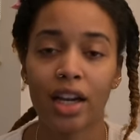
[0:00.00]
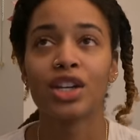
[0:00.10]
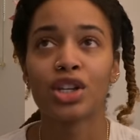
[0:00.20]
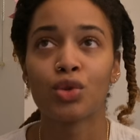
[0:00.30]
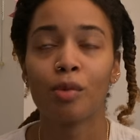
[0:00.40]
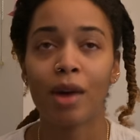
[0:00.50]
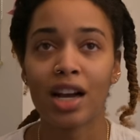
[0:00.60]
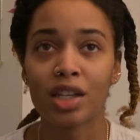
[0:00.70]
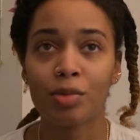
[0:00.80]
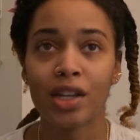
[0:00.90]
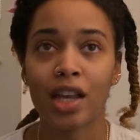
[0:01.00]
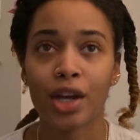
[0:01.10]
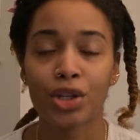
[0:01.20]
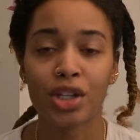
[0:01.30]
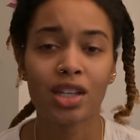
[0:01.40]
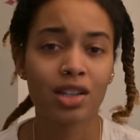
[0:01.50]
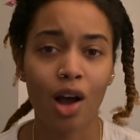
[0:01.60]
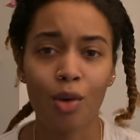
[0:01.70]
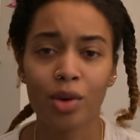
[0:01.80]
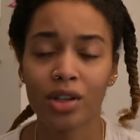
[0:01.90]
It just reminds me that she's
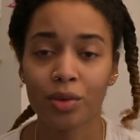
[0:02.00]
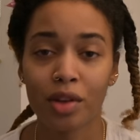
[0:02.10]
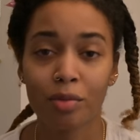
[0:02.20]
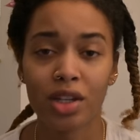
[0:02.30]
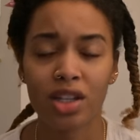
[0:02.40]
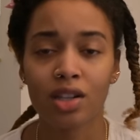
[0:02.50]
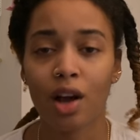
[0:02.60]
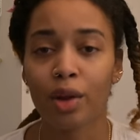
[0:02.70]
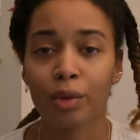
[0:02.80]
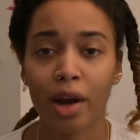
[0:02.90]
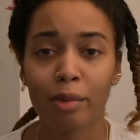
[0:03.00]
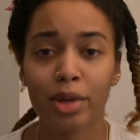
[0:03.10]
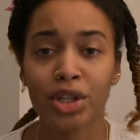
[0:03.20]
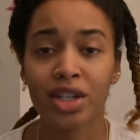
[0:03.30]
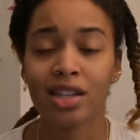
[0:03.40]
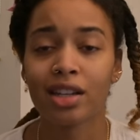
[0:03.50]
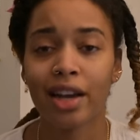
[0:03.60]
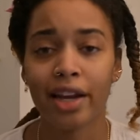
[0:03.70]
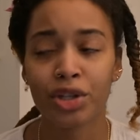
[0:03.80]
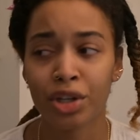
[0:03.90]
always with me. She's all around me. She's in
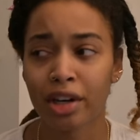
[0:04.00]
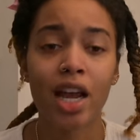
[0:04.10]
nature.